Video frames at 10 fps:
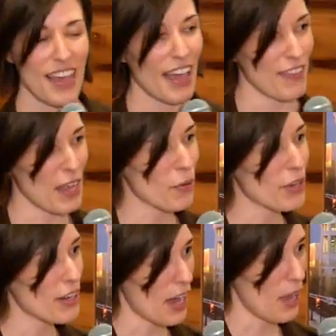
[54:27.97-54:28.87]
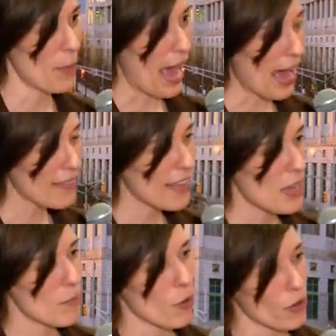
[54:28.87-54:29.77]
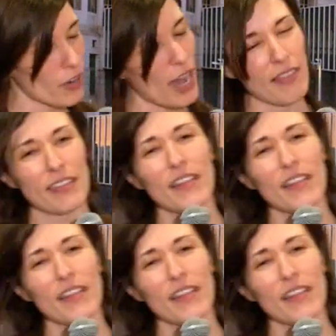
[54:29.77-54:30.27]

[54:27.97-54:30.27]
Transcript: and they would um, add them or i think